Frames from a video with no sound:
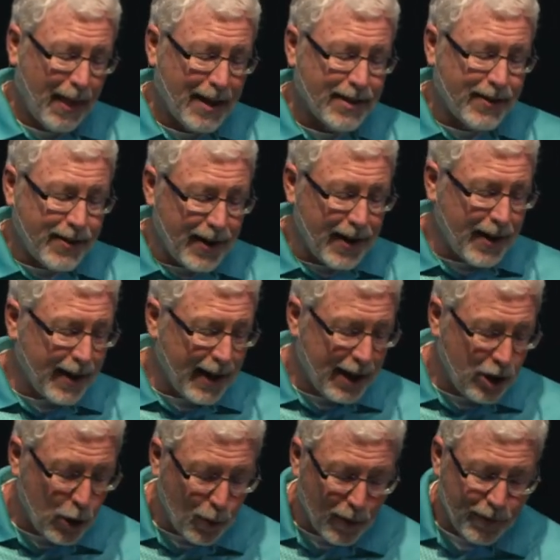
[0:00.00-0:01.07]
Seek, and
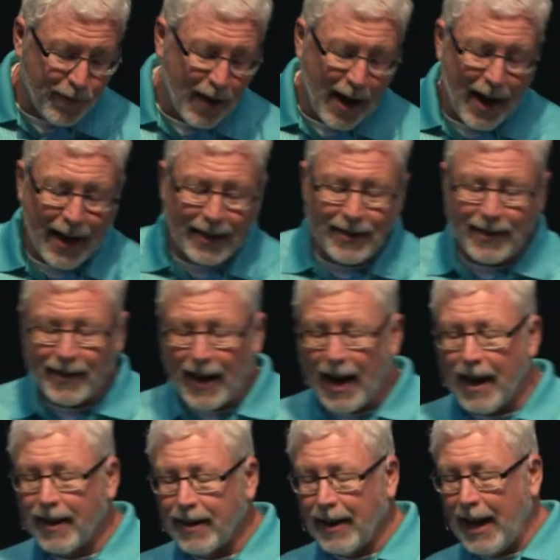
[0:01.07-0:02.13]
you will find.
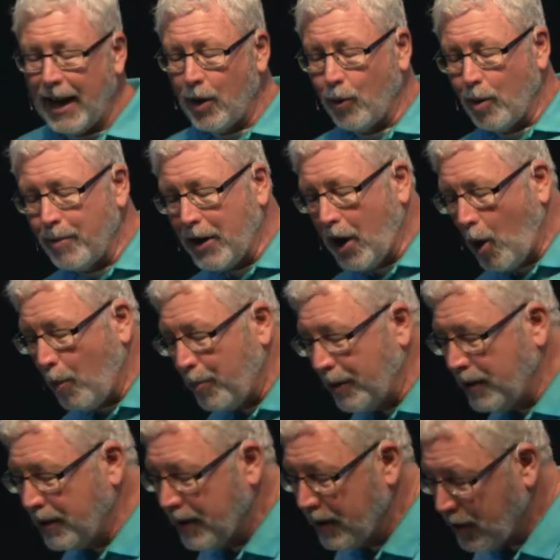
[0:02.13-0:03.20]
Knock, and it will be
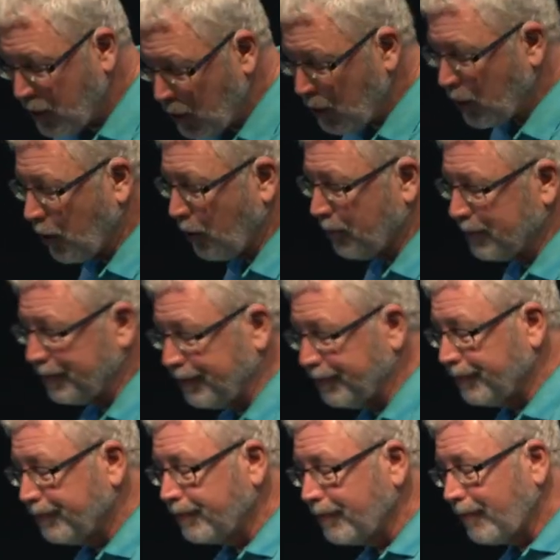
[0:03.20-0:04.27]
opened to you.
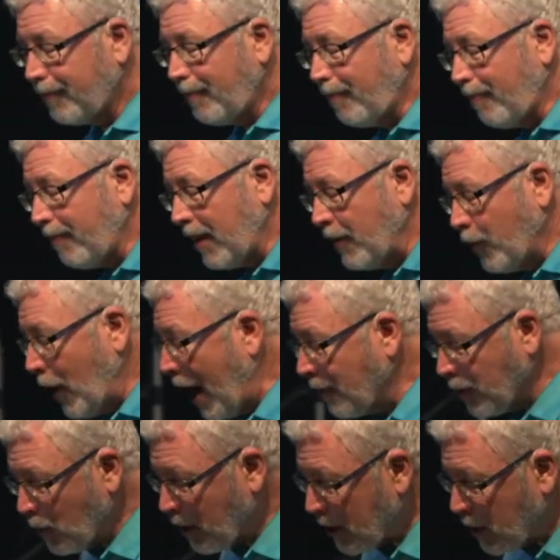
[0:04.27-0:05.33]
For everyone